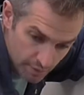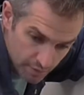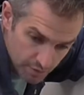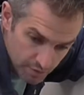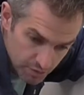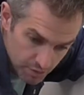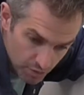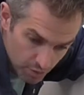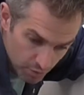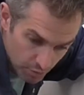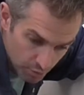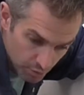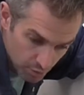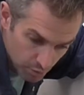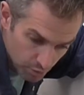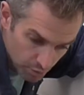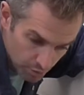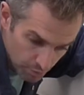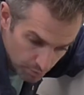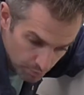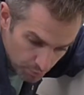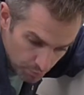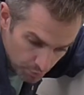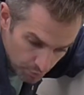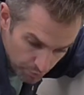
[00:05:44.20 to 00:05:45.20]
So we'll look
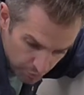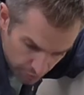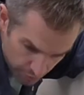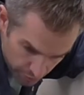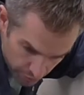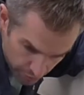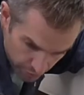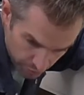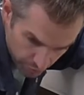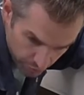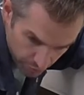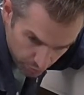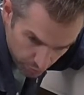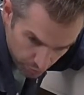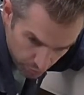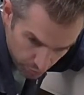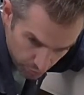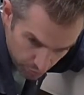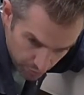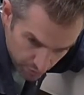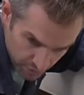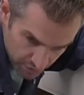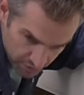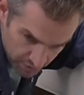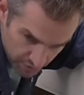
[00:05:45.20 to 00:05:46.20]
at moving on to the floor
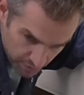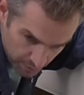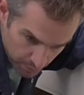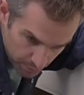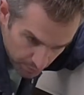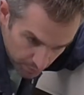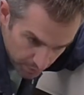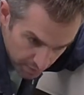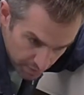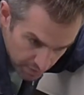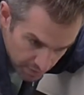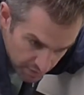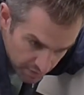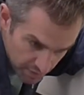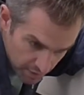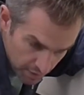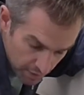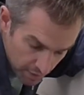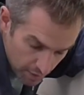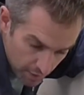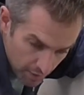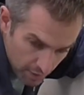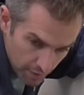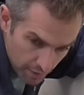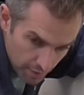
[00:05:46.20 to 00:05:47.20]
in the next couple of days,
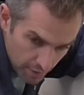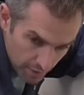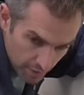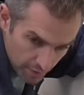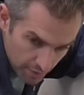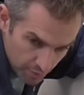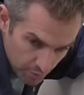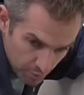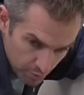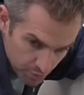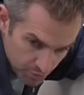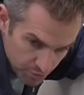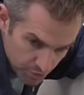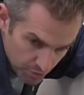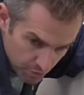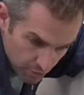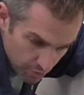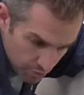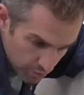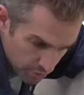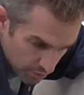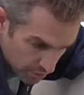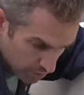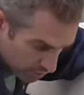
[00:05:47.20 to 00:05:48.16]
and also